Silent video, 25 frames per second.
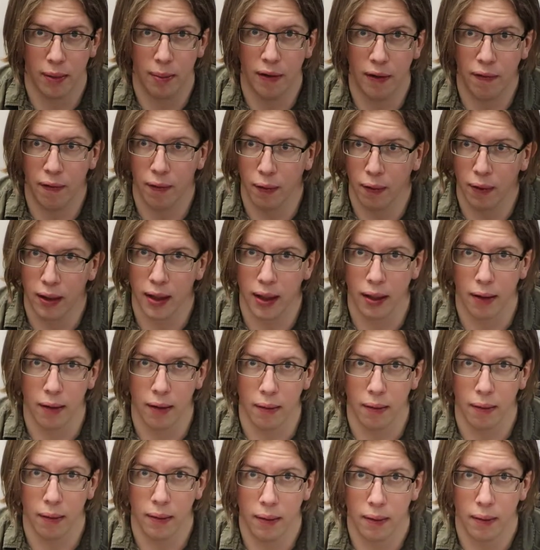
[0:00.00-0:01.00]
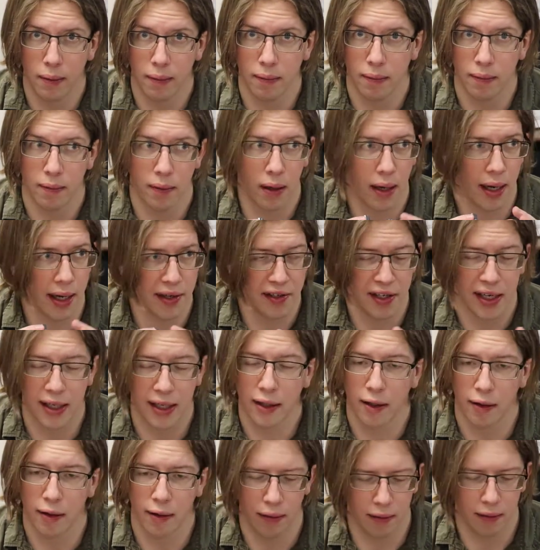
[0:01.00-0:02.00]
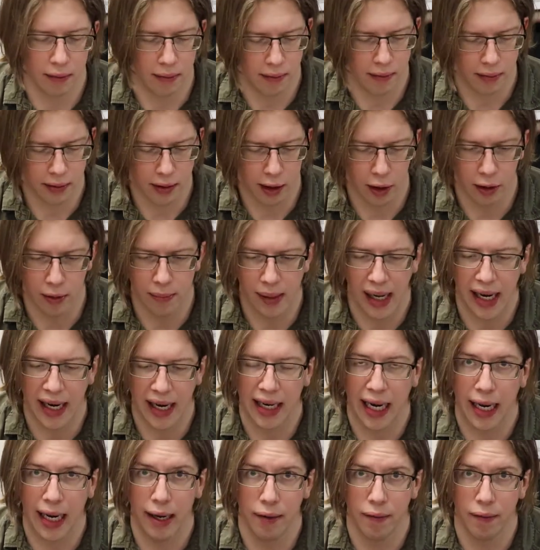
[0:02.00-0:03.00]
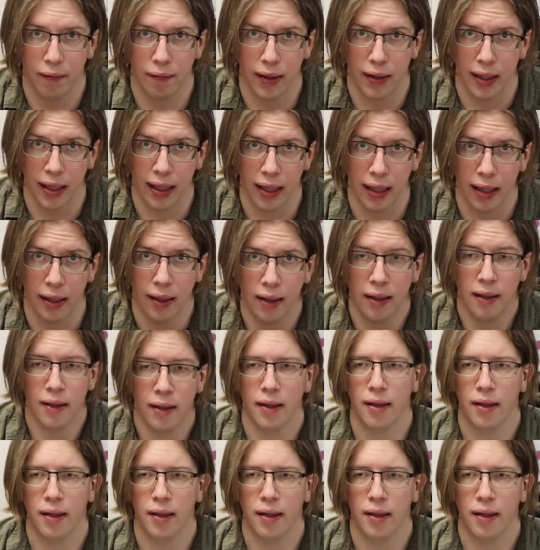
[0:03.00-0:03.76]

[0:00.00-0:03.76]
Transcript: before you take your Go Bag out of the